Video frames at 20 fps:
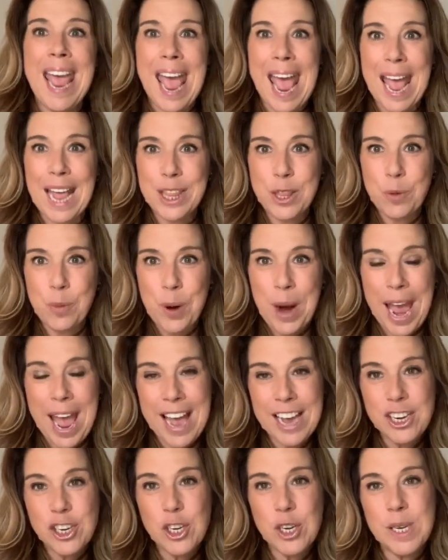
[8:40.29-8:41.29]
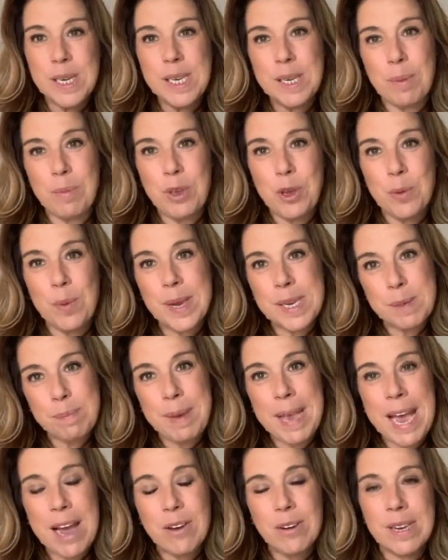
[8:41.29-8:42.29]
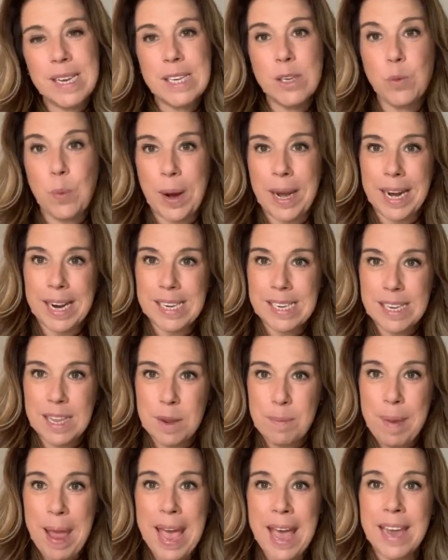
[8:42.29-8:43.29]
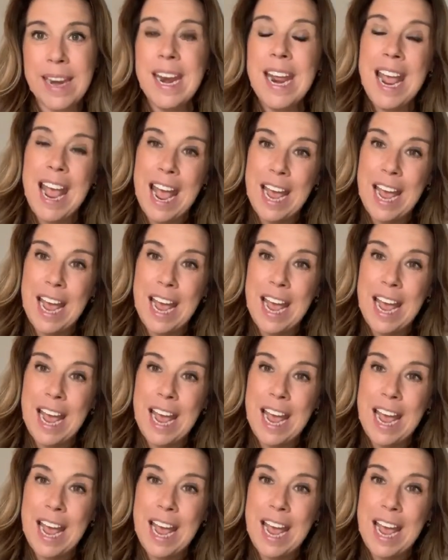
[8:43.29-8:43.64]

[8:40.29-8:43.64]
and there were actually some USB outlets right next to the bed,